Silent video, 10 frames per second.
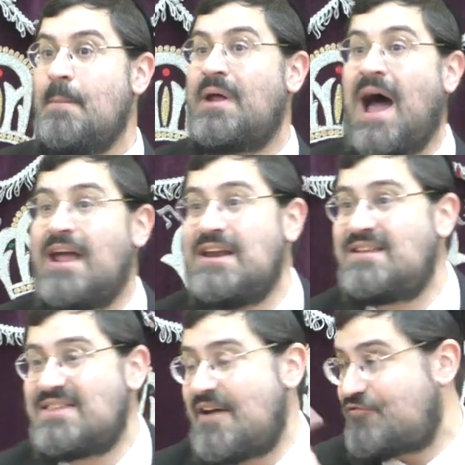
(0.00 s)
But I need
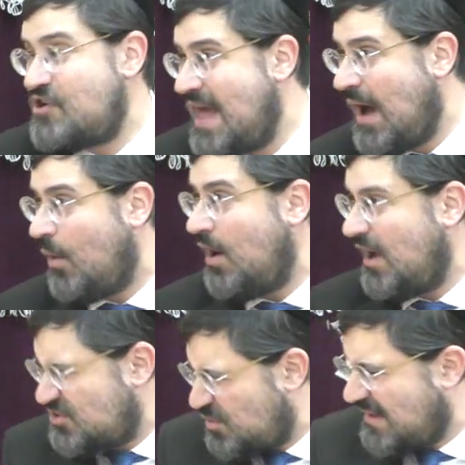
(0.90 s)
it there for an hour. I
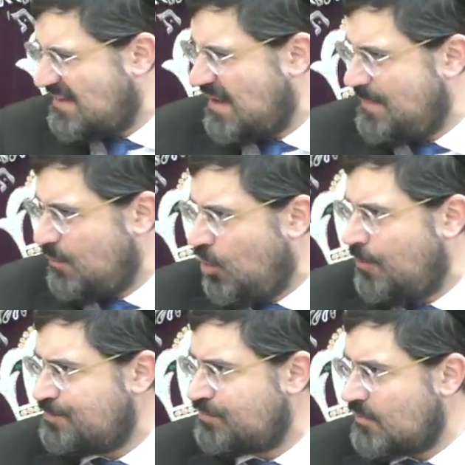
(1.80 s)
just want to get a bit
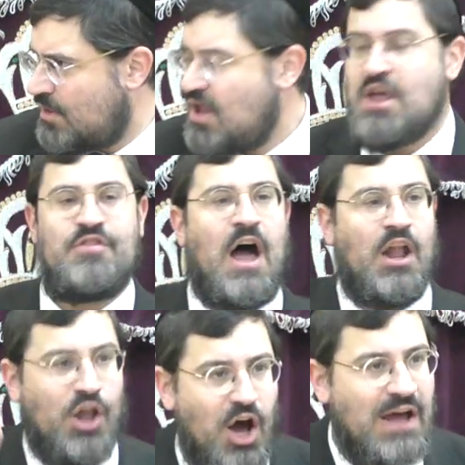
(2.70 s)
warm. The
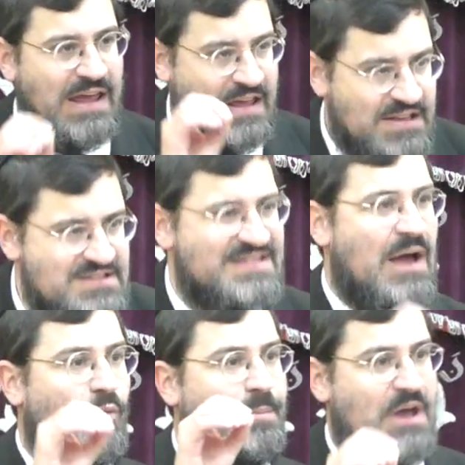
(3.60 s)
halacha is,
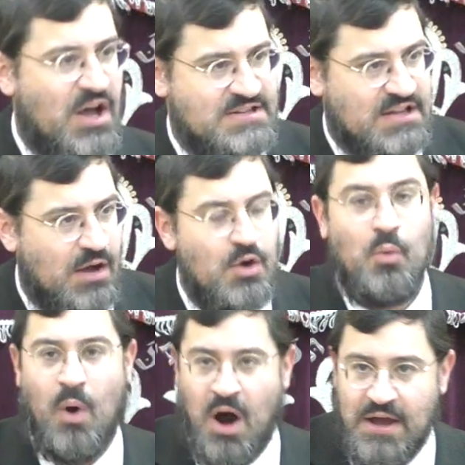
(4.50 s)
that would be asa.
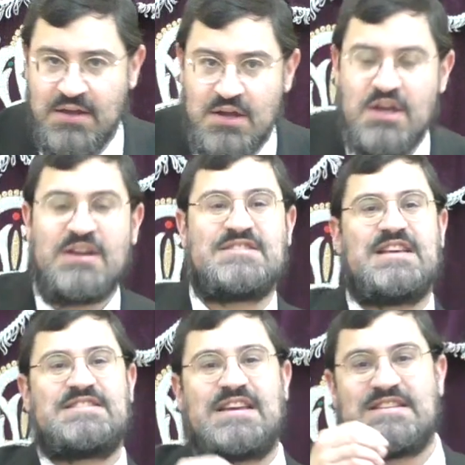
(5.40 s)
Why? Because
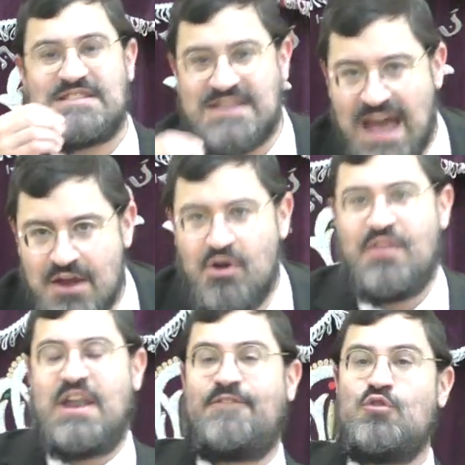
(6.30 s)
there's a gzeira
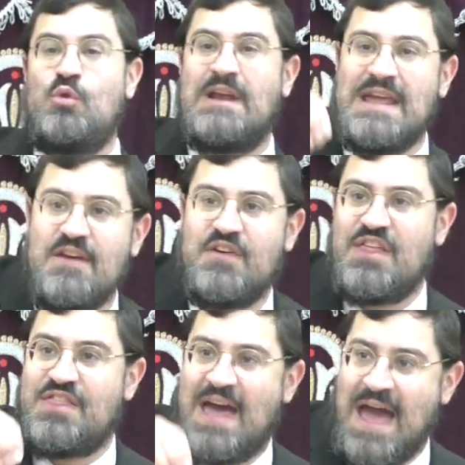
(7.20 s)
that if you leave
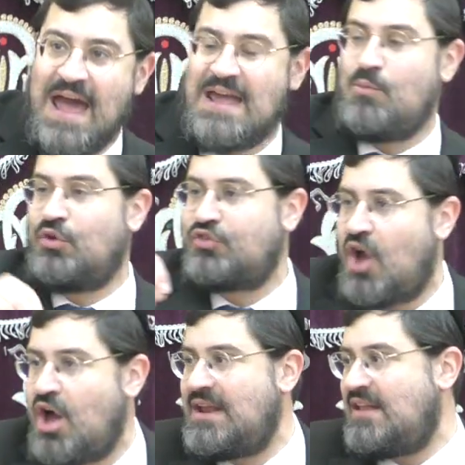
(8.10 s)
it there, it will
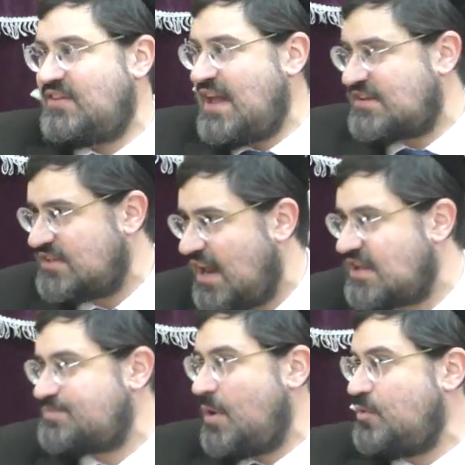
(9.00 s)
turn into Yad
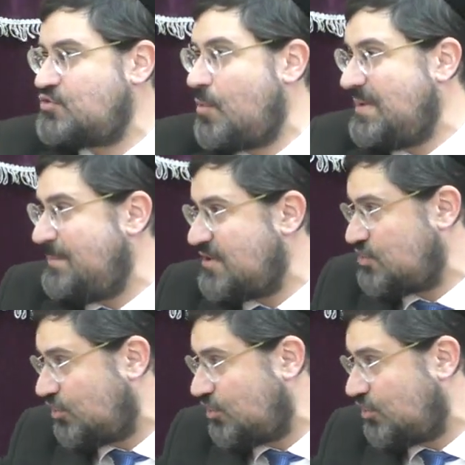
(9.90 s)
Soledis boy, which will be Bishuil